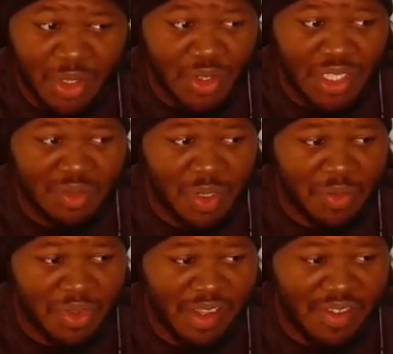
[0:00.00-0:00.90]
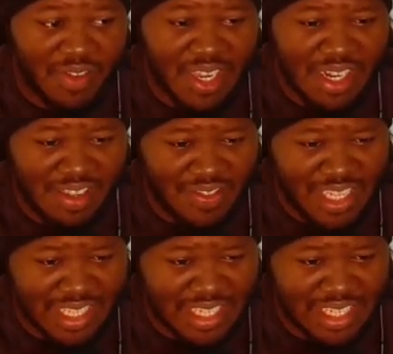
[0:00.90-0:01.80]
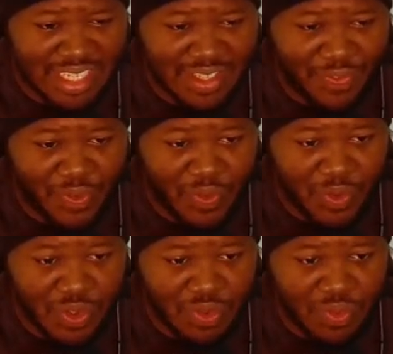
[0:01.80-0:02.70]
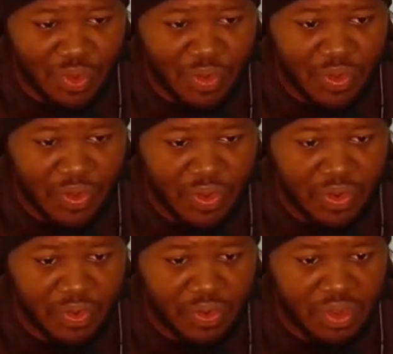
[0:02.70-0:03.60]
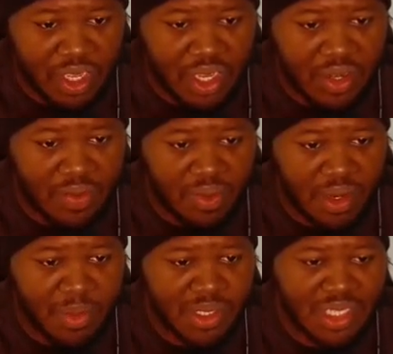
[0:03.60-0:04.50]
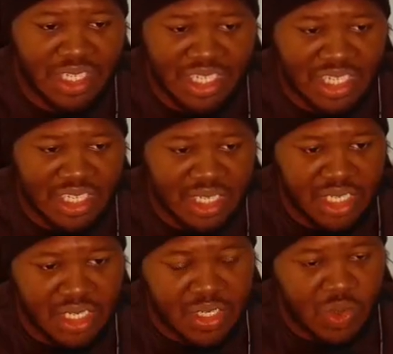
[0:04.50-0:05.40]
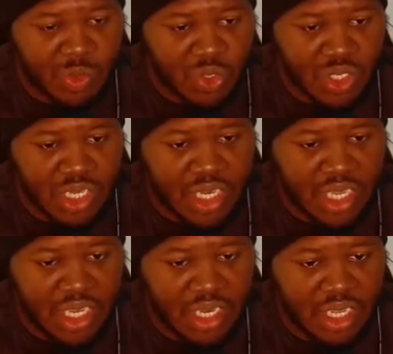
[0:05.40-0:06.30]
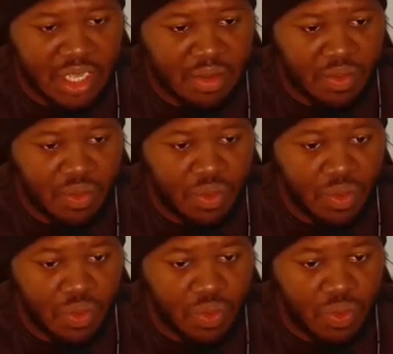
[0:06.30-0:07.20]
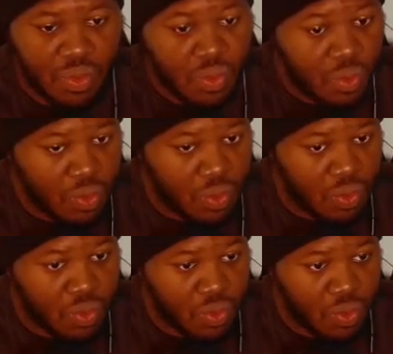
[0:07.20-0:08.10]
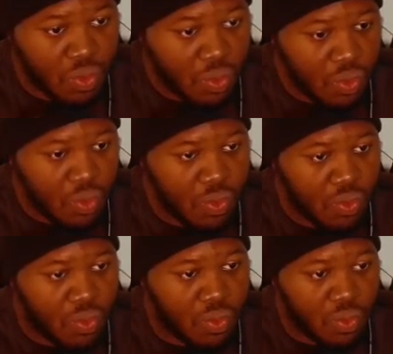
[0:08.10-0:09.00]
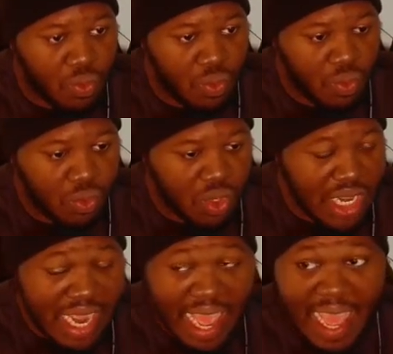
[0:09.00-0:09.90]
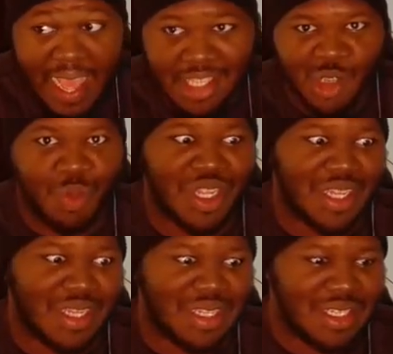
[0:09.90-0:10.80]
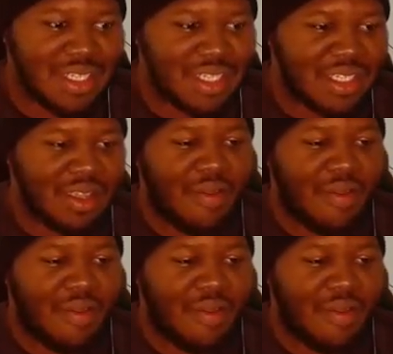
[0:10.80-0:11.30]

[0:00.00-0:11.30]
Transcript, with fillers: losing people left and right if that's the case. Focus wool on a crusade to run of in. let's crusade eat a. Ooh. Ooh. Ooh. Yes, please.